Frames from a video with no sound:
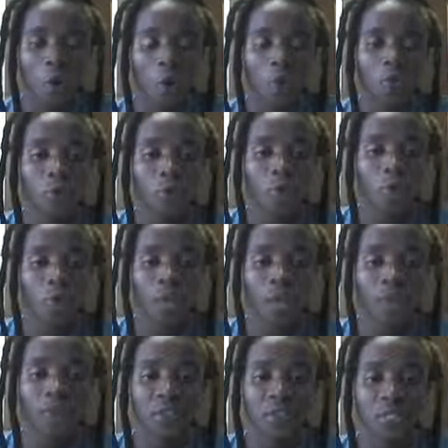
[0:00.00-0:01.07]
of which we'll
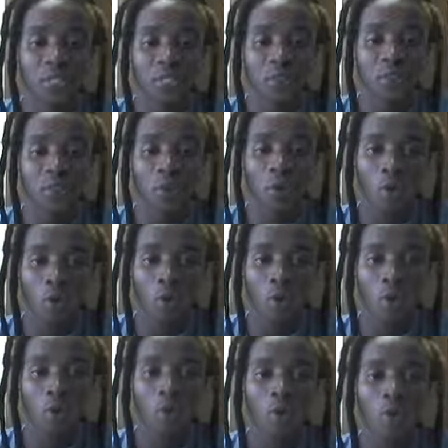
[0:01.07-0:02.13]
emphasize
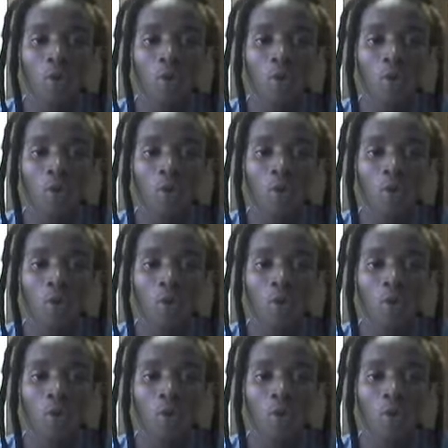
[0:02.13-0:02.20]
more